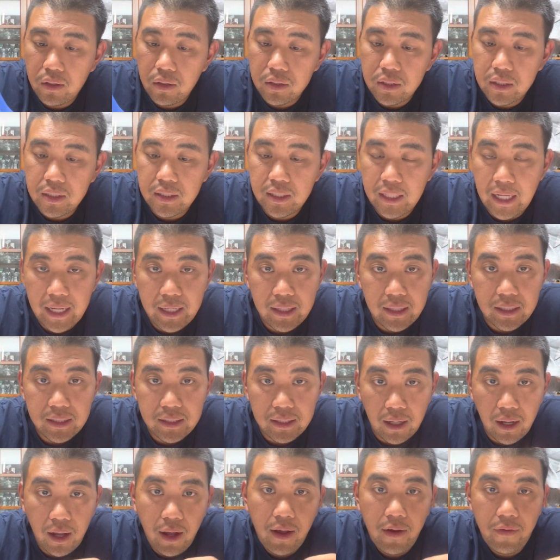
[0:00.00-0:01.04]
is take this
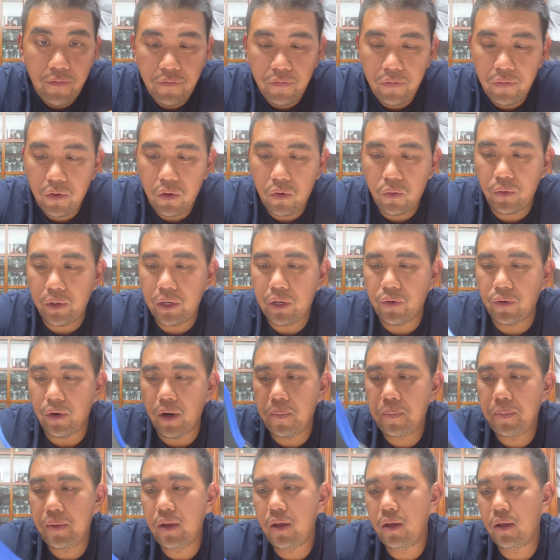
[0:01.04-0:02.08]
off,
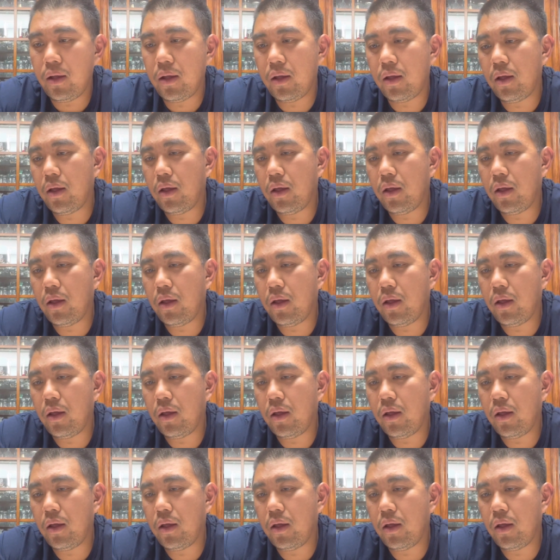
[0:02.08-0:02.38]
regrip it.